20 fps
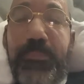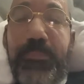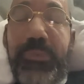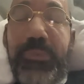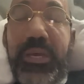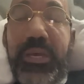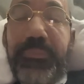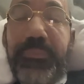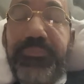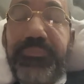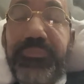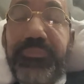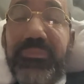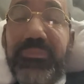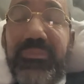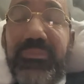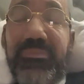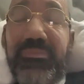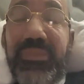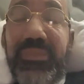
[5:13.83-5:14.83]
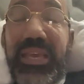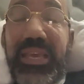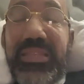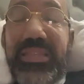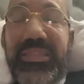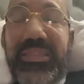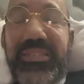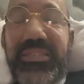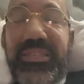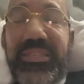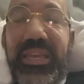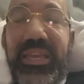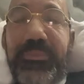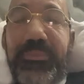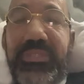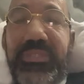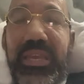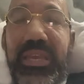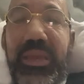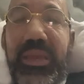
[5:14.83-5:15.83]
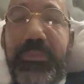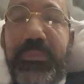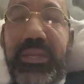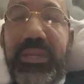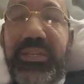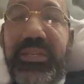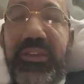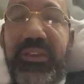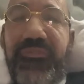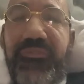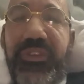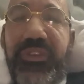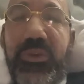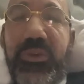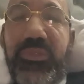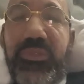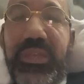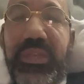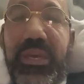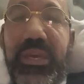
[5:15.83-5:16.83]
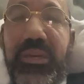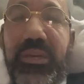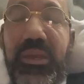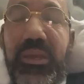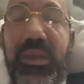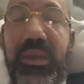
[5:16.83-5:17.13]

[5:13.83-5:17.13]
but at the same time, I did feel that